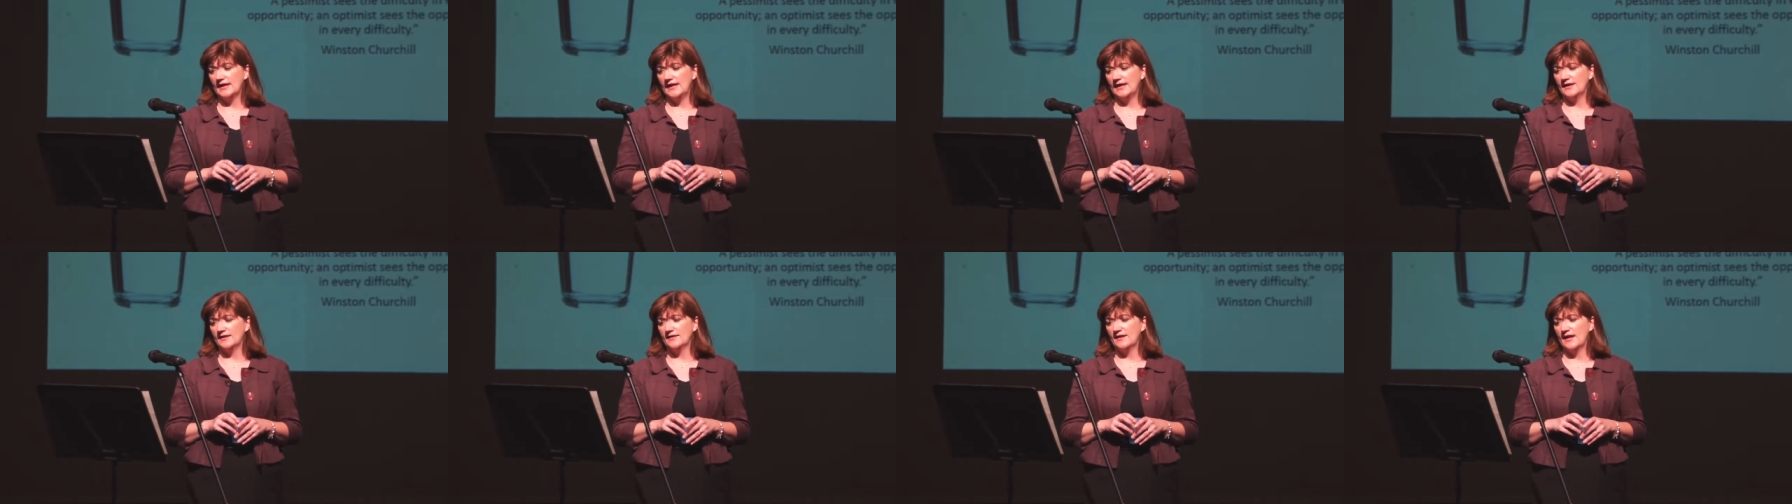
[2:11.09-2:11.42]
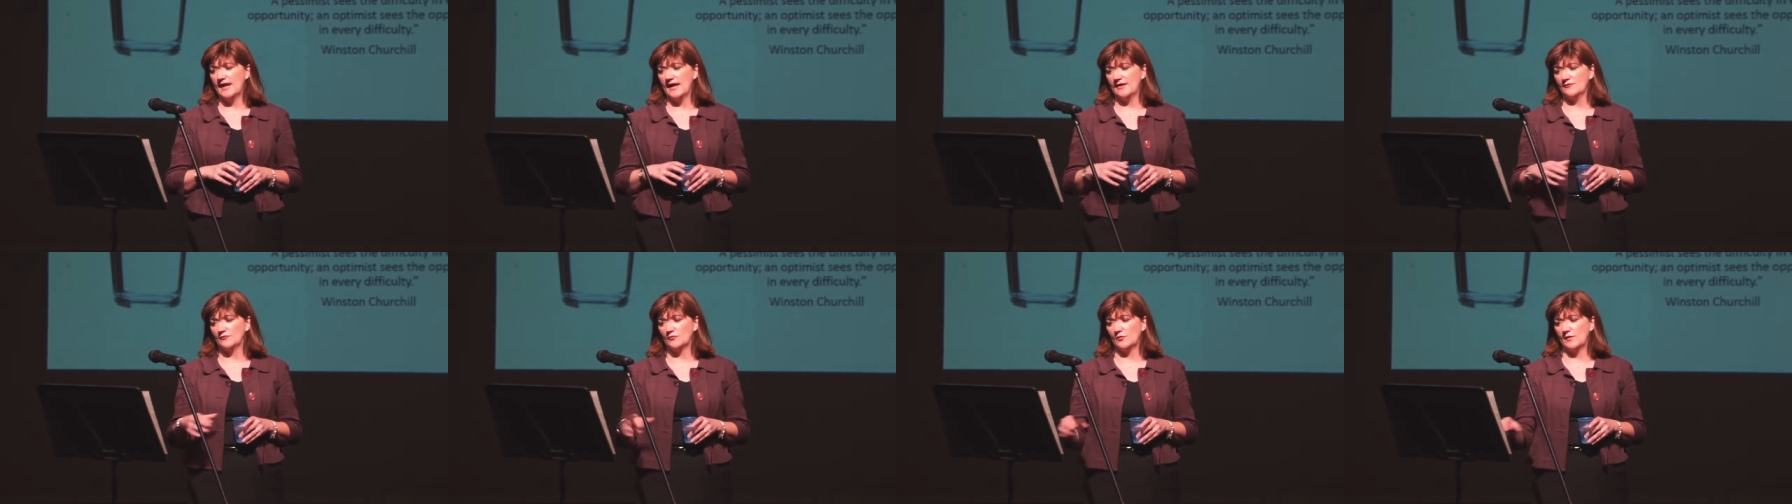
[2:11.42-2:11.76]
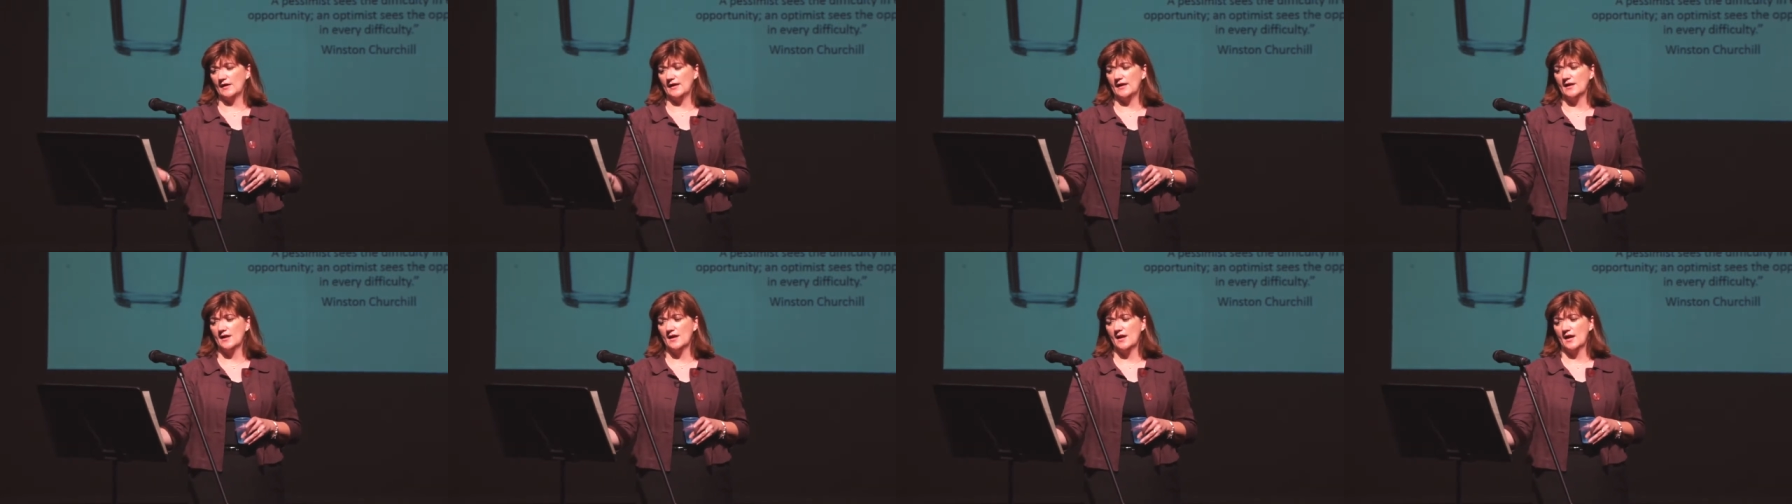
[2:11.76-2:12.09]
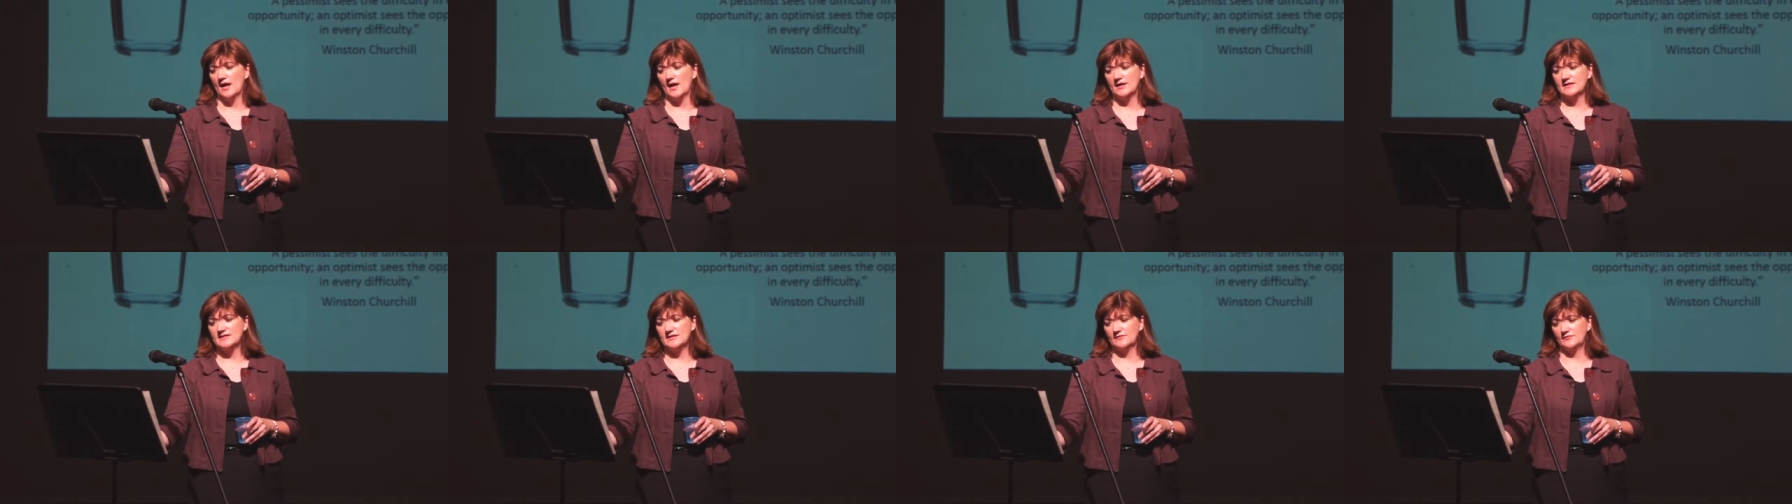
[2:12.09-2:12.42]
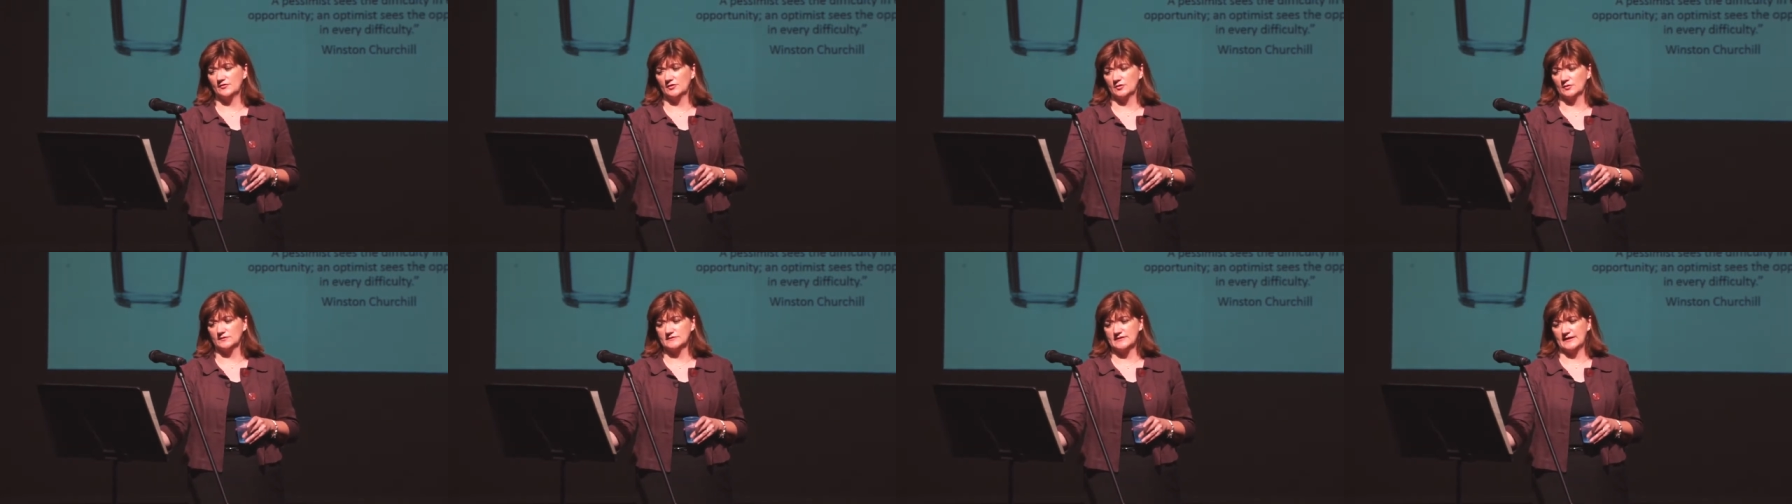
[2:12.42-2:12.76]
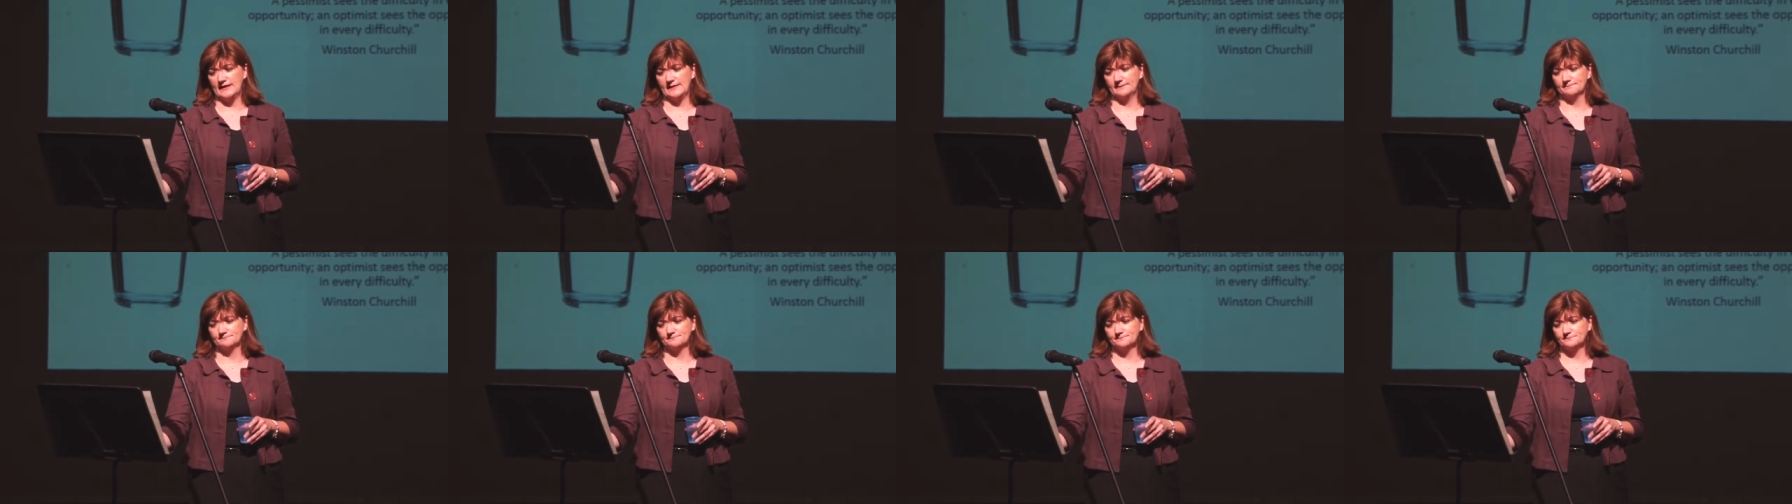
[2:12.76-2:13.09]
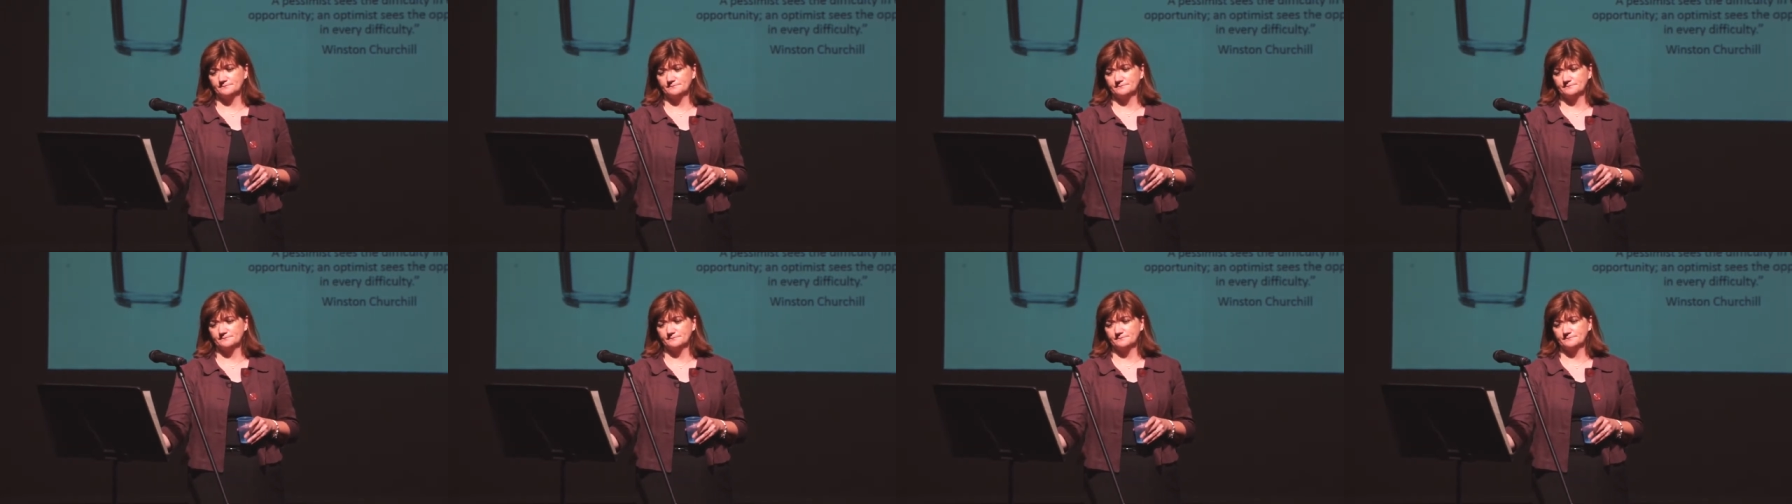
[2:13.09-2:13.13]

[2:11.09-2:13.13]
in every difficulty.